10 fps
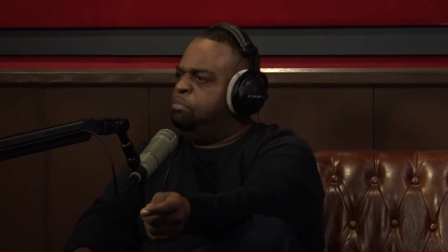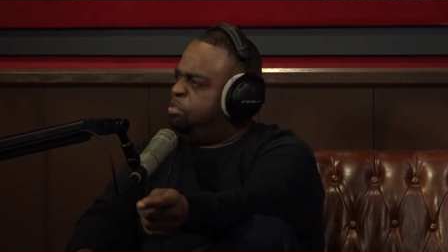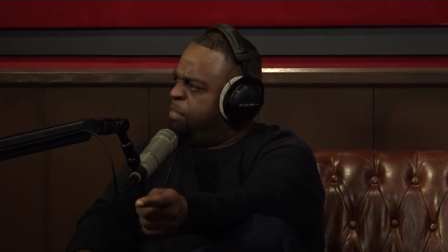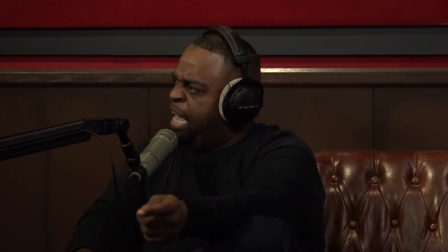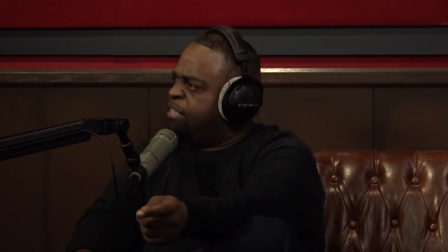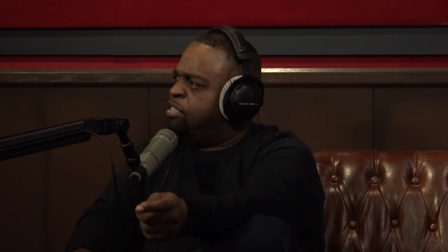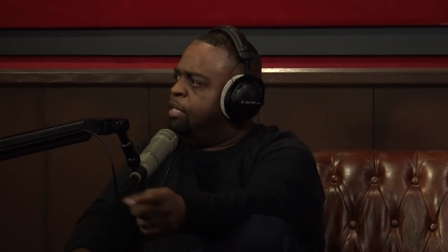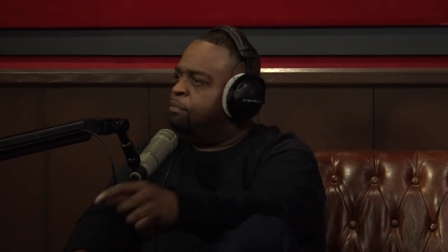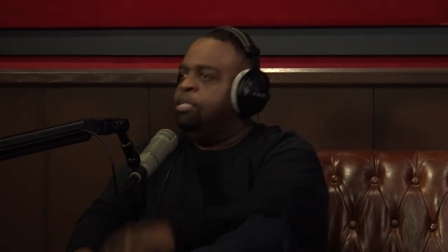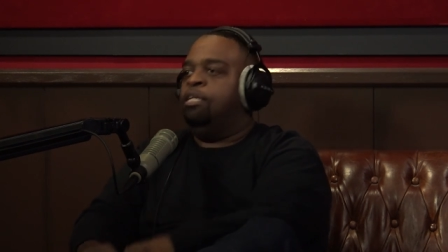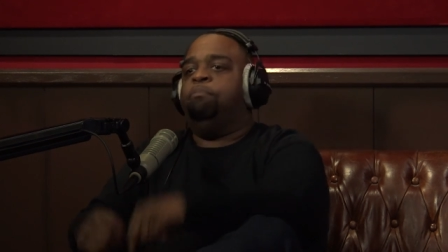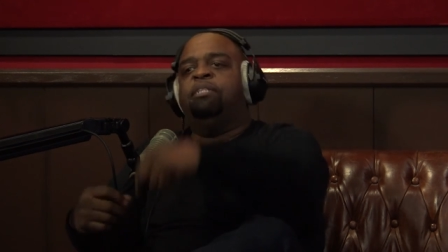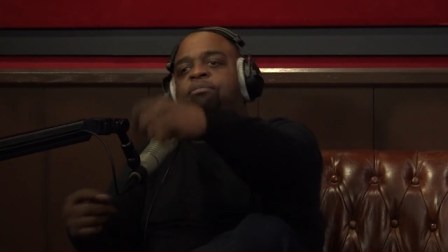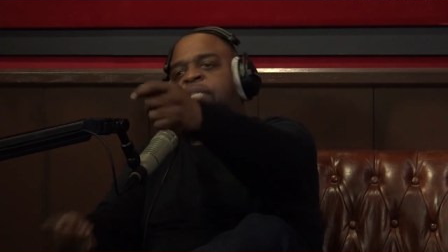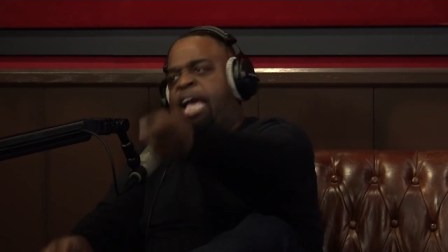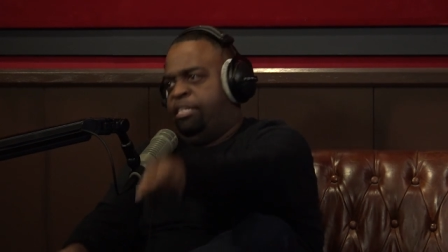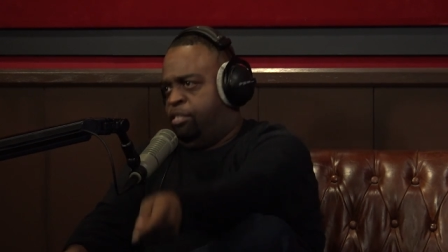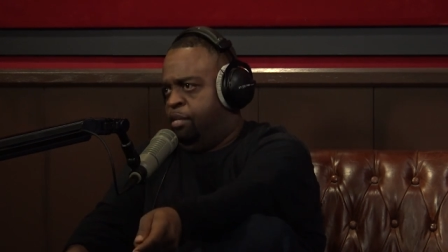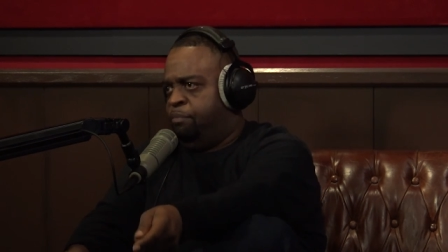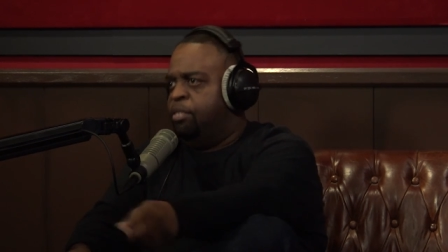Uh. Some ketchup. You bring some
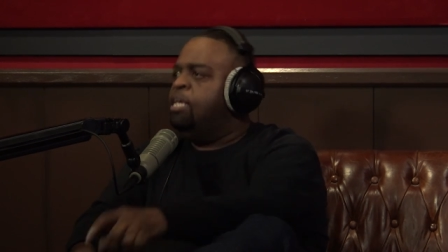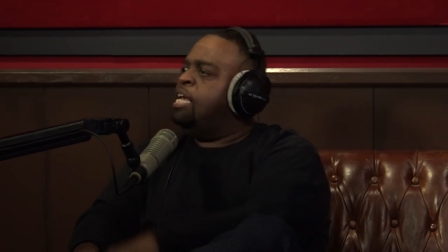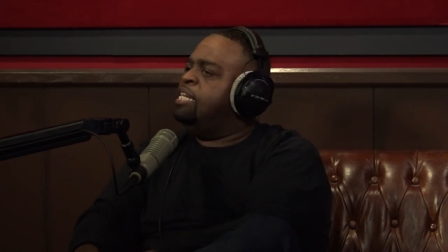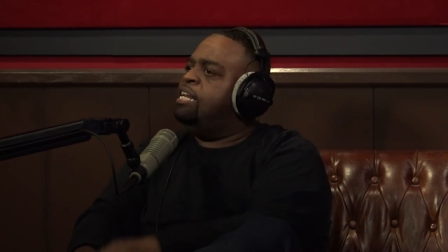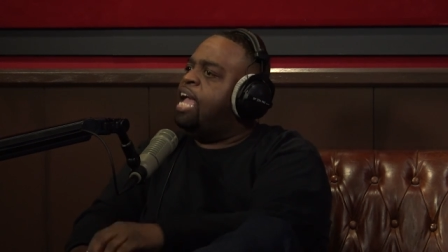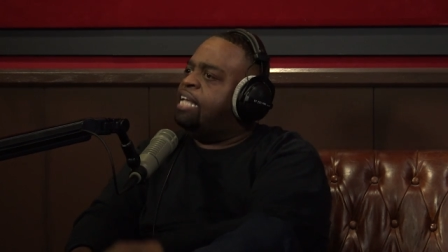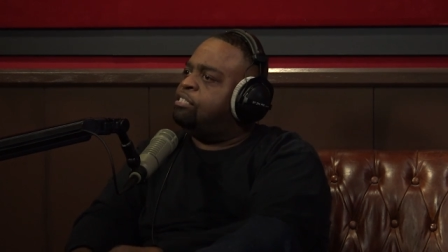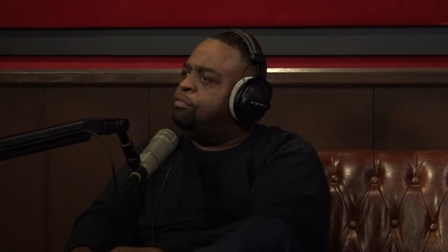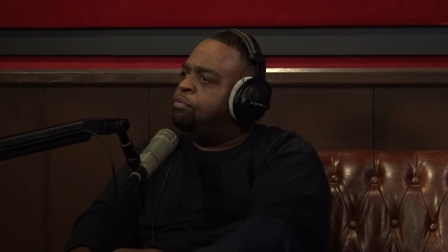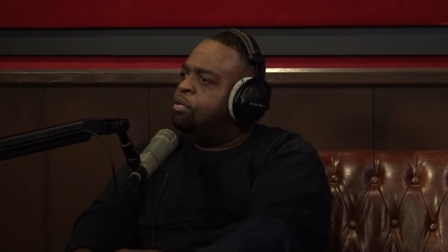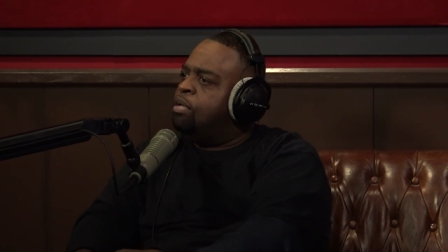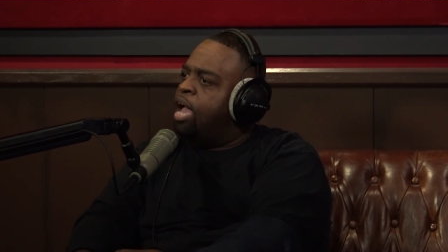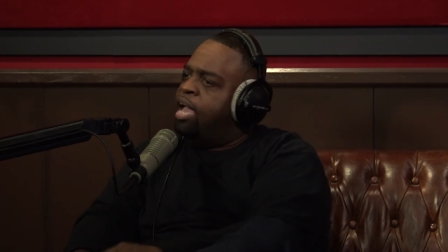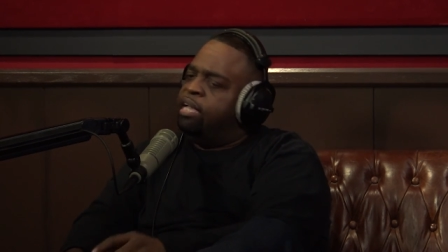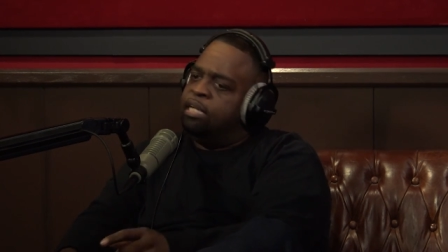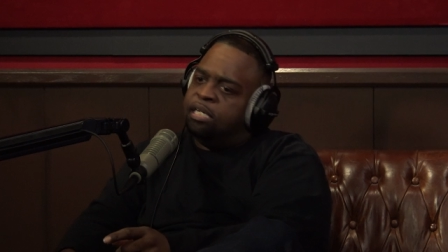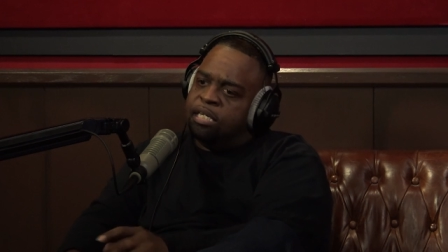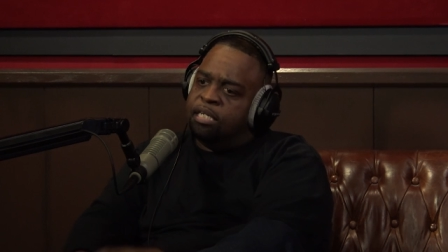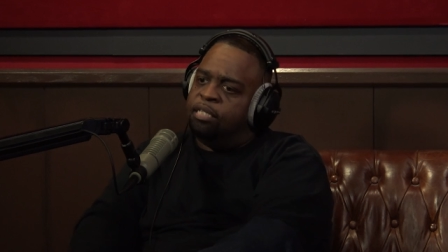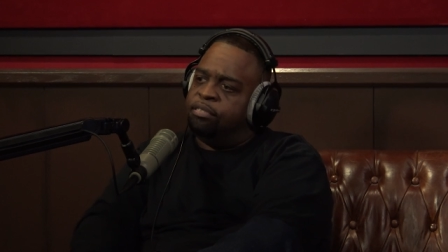ketchup. And then they ask you, hey,
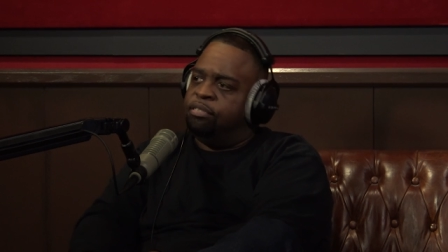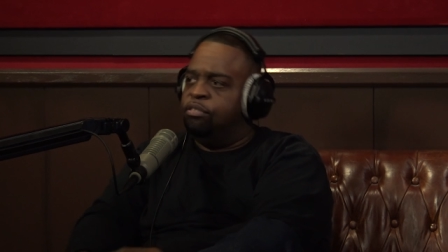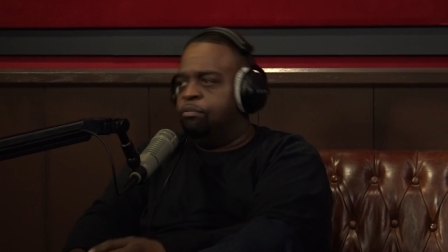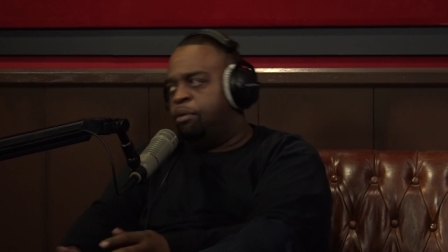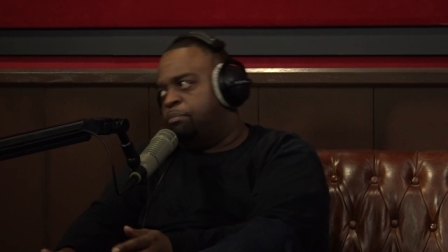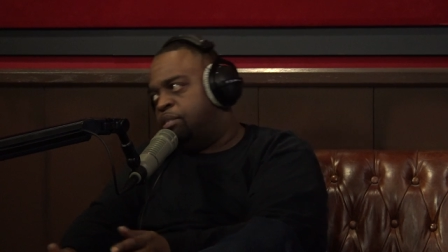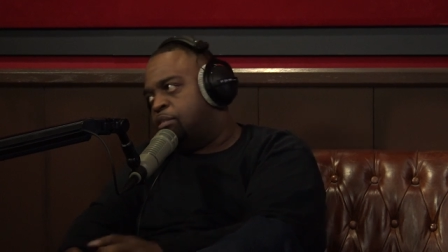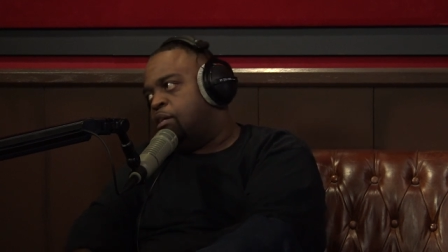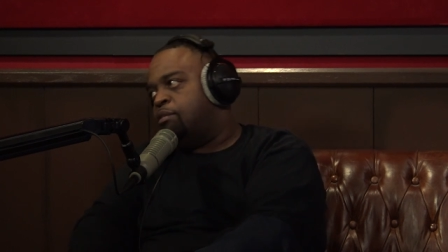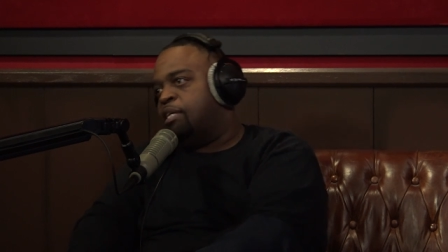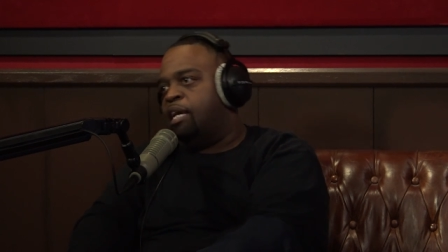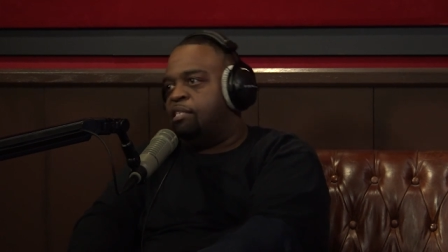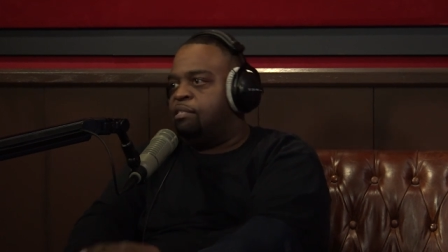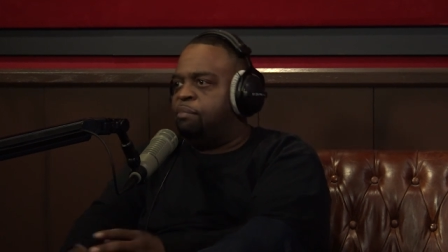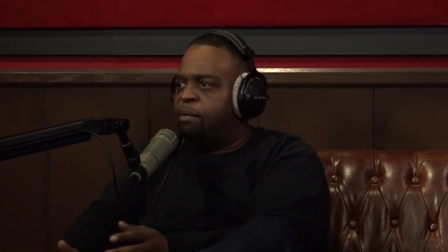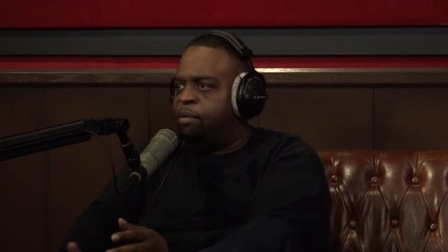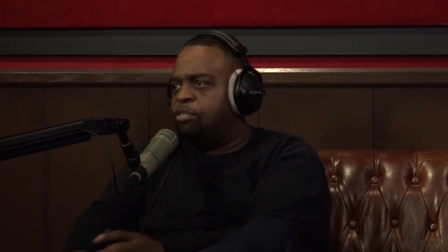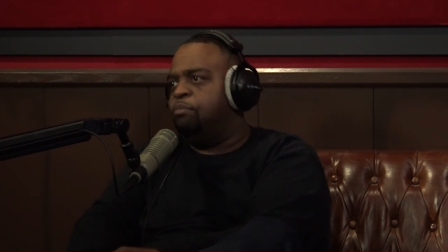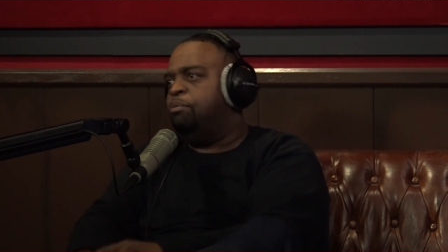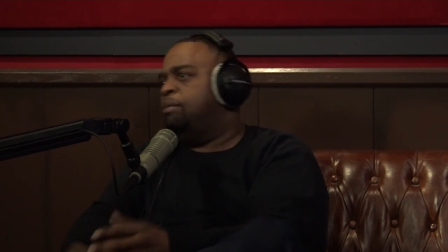uh, since you brought me the salt and the ketchup, how
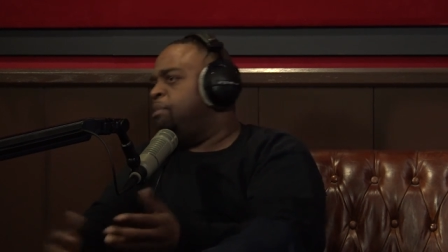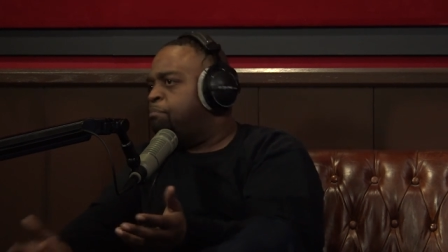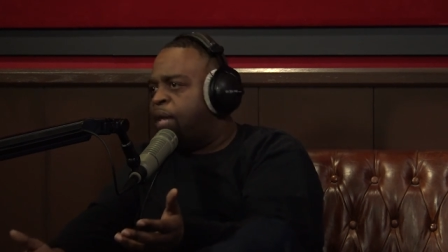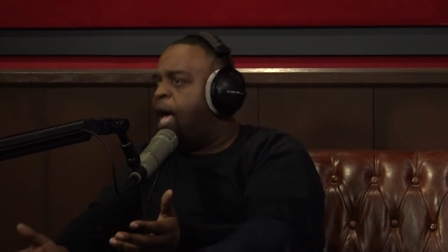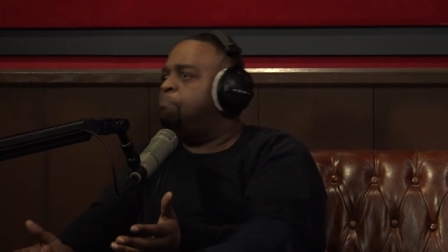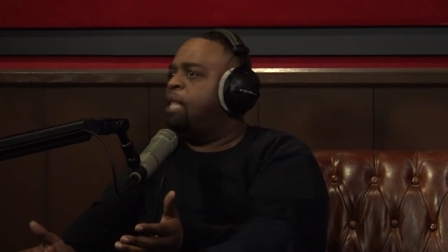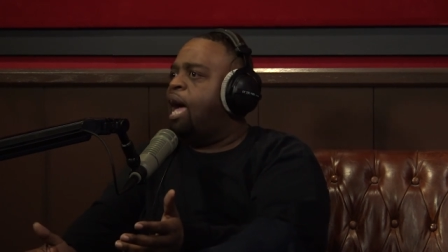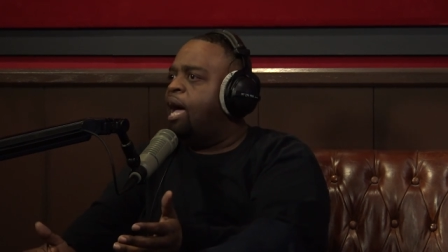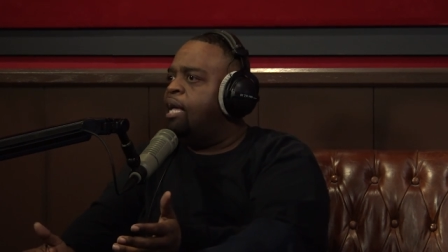about you bring me blah, blah?